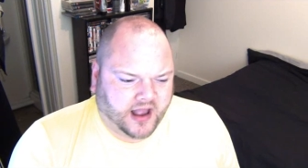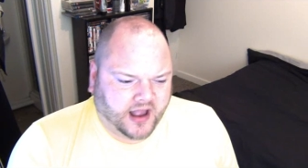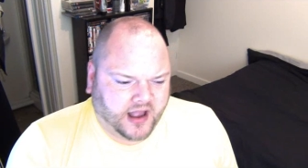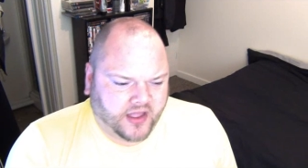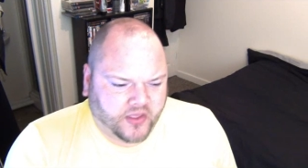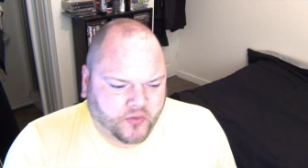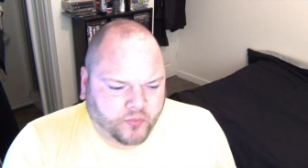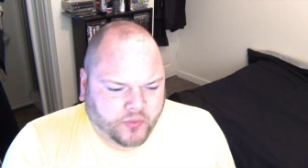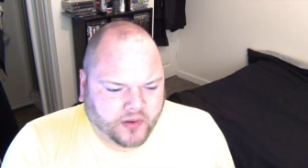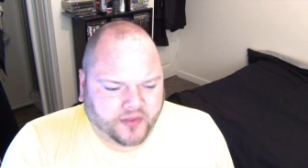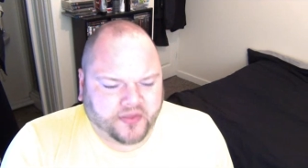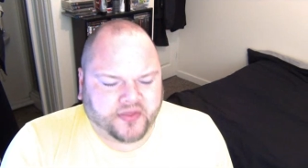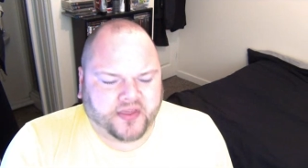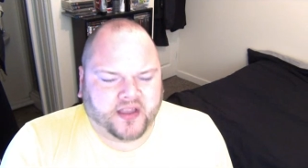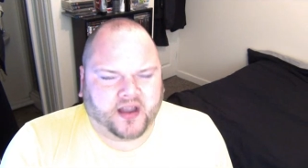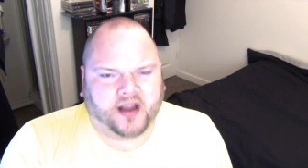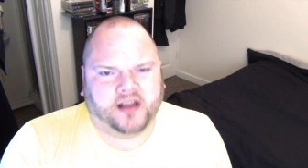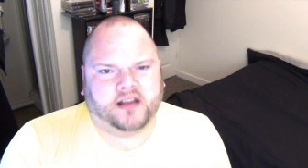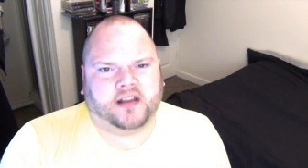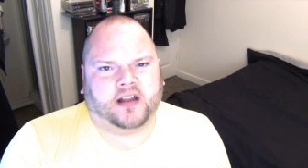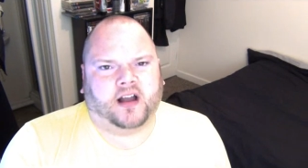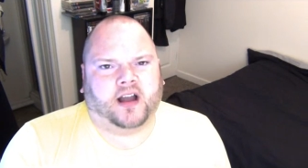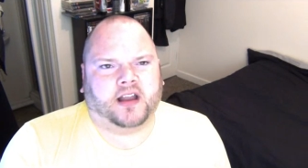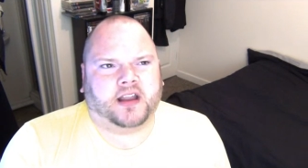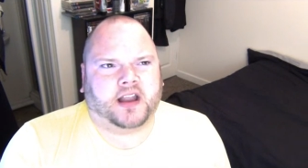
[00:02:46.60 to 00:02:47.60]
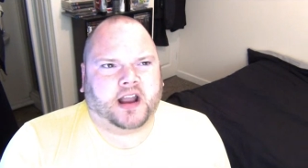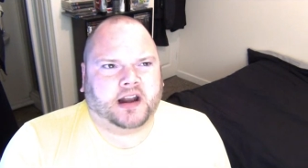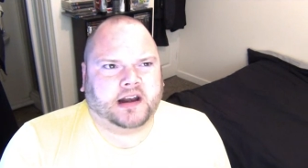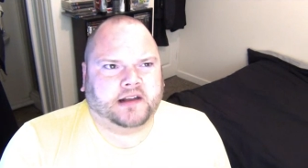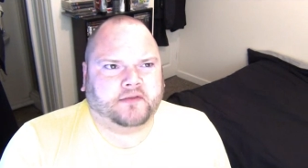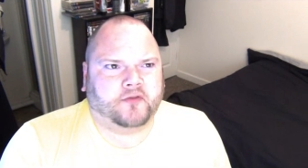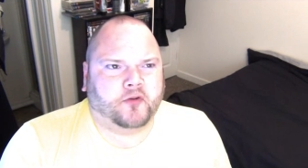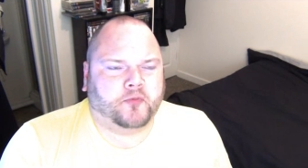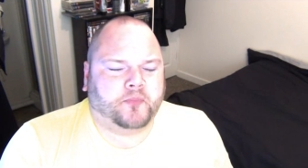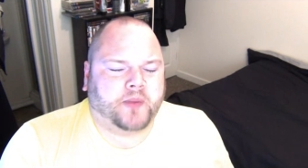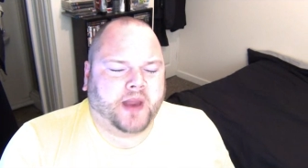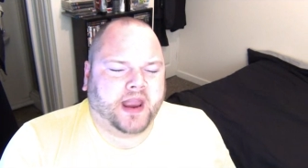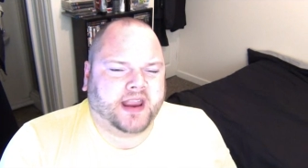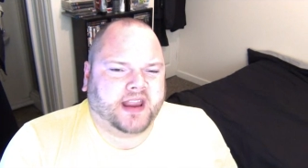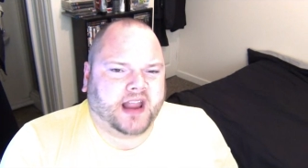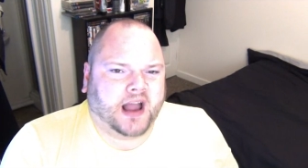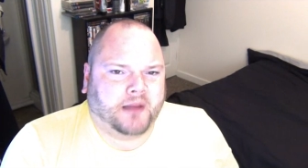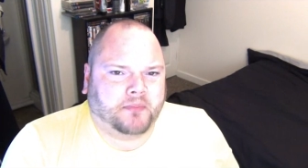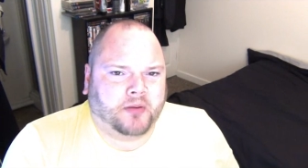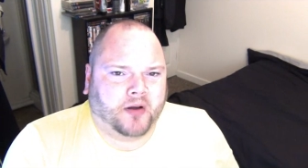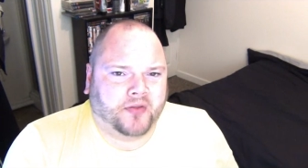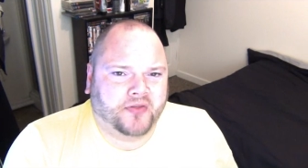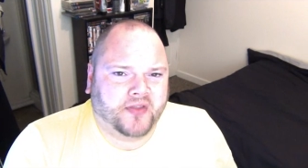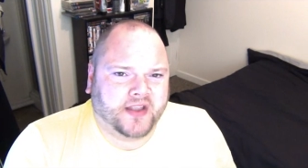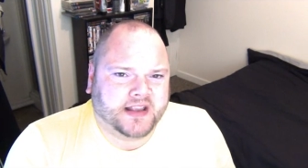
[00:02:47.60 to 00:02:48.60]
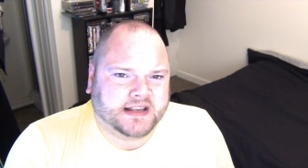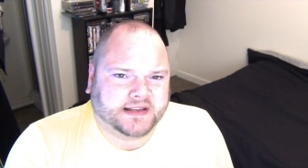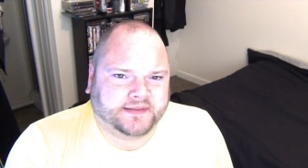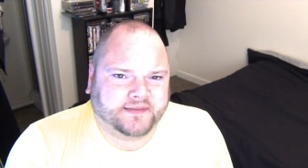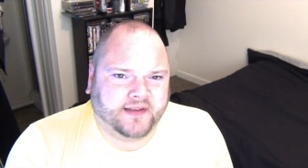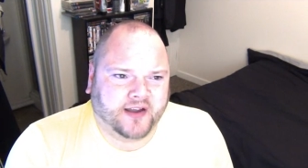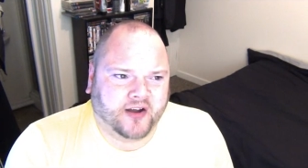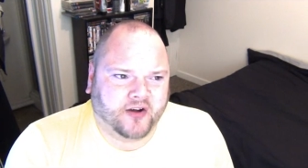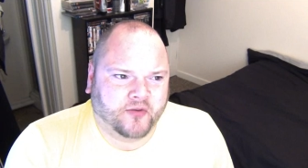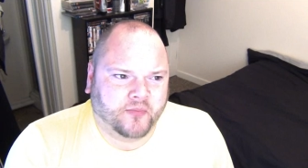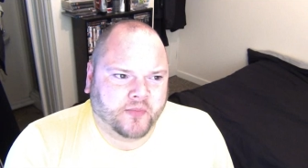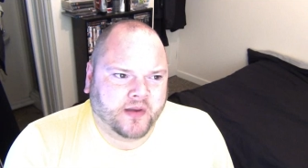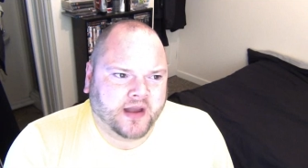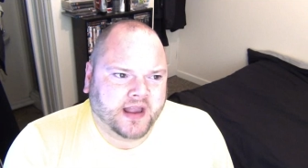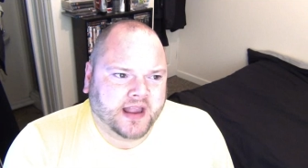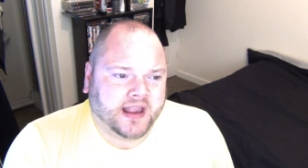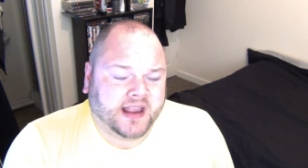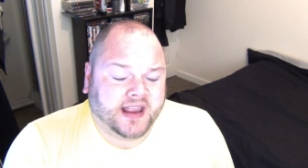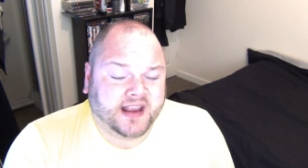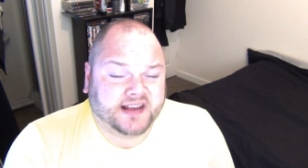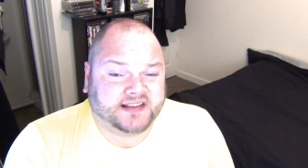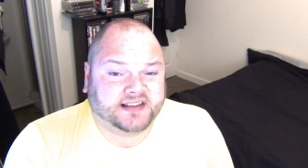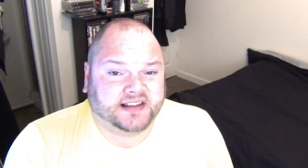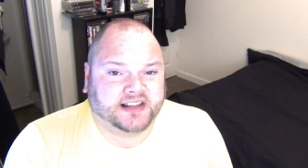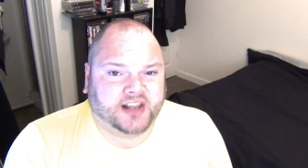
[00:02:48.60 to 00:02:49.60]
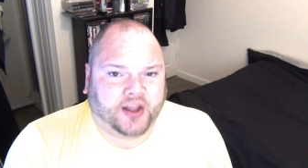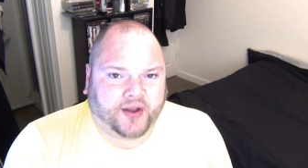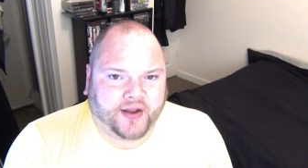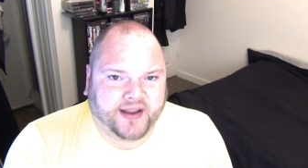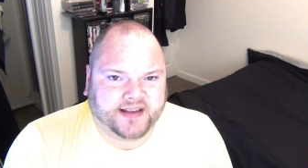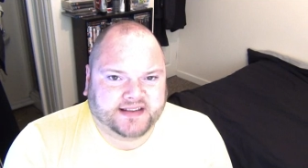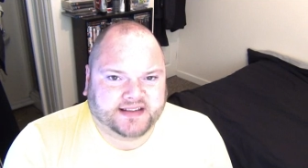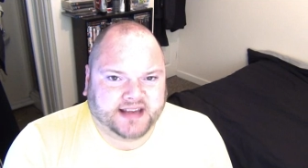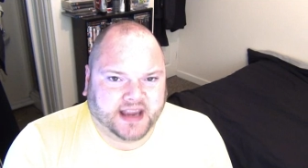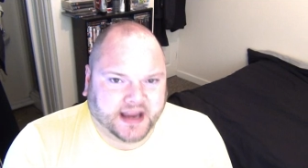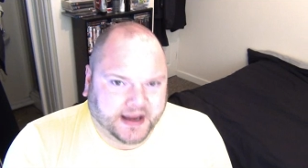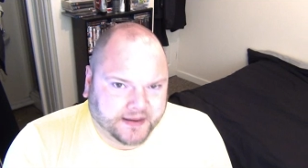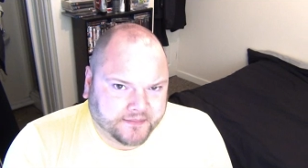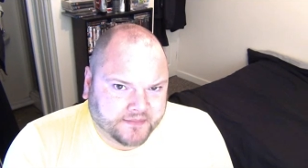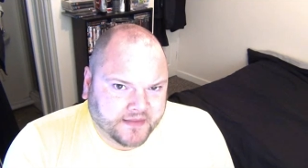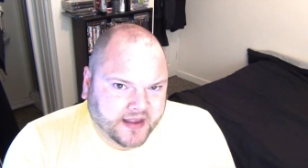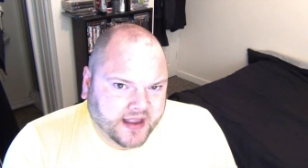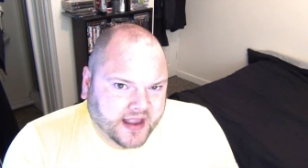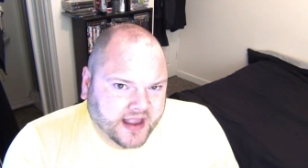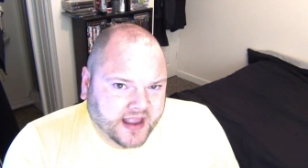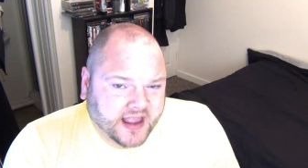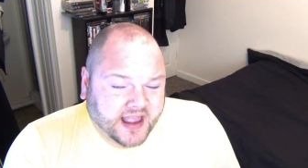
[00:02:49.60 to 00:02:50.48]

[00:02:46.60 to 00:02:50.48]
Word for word: uh, the one thing I, I, kind of will pick up on this film is the lighting.